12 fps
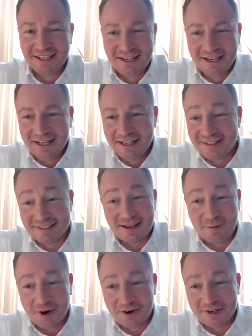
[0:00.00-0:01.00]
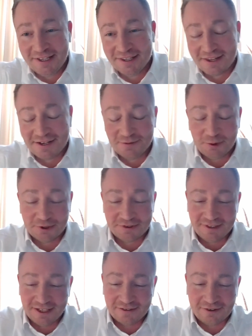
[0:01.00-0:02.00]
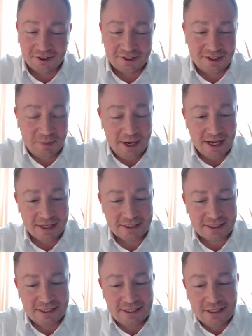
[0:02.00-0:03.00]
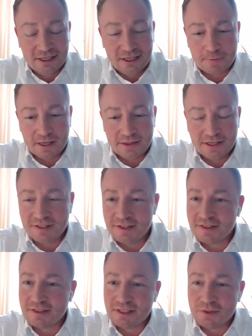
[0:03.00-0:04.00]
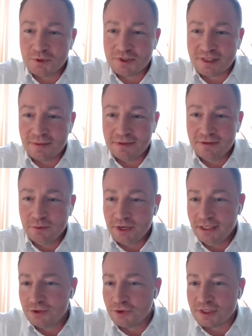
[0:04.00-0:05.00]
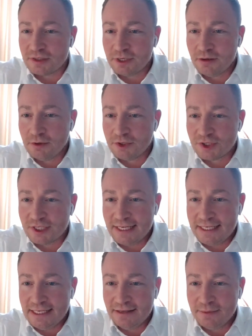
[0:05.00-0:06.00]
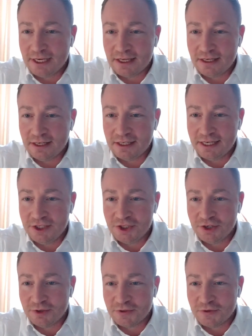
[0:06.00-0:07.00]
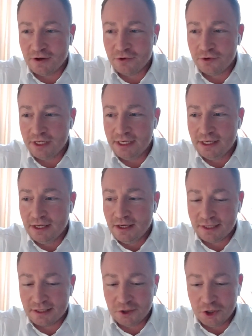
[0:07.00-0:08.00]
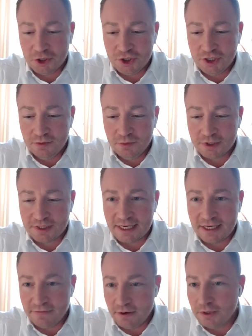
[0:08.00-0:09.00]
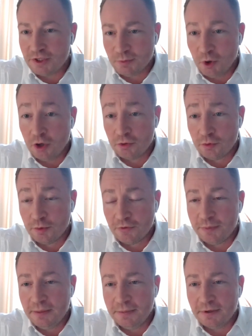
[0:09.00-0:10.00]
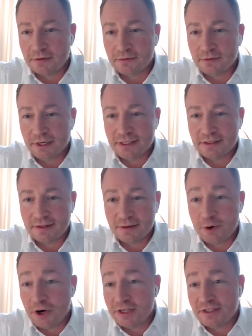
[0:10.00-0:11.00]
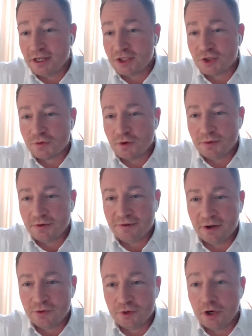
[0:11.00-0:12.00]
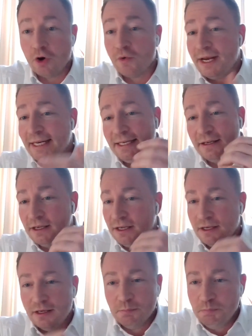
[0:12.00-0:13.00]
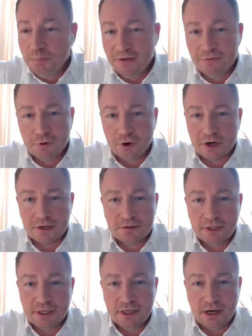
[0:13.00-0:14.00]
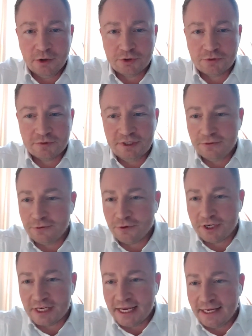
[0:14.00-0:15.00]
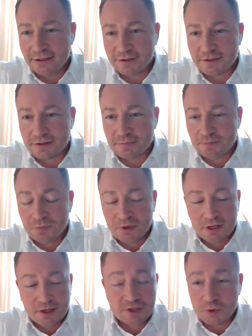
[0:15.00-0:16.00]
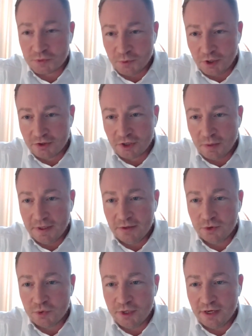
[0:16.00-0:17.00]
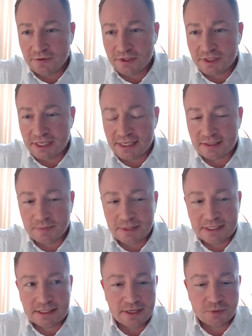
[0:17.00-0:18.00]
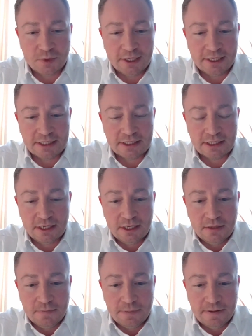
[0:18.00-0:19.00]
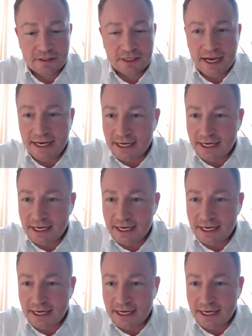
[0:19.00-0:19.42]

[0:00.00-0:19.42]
it's somehow cleaner than what they thought in the past. And this was interesting. When I was studying mechanical engineering with foundry technology, it was like a very small group of people, right? They were attached from the foundry already before out of different angles. This was one topic which we have discussed, but as well that the die